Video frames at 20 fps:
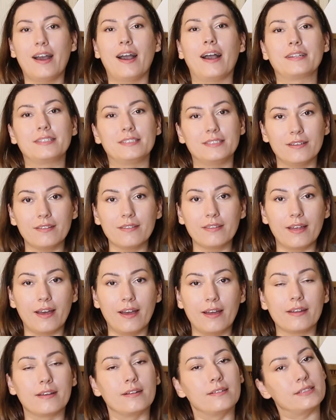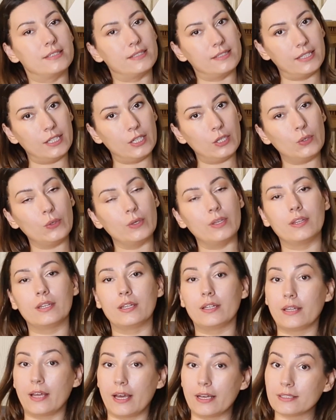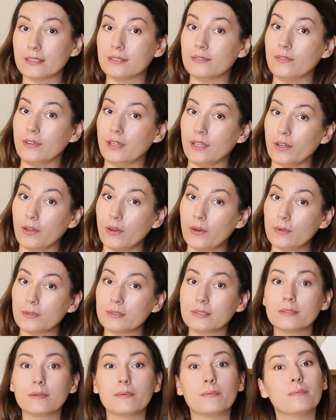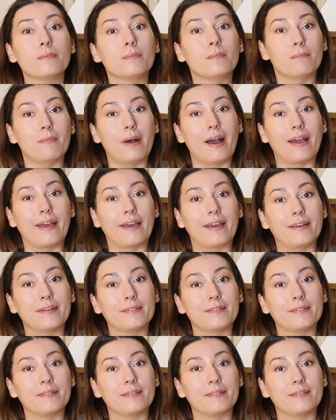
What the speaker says: Until then, I'll see you in the next videos. Bye.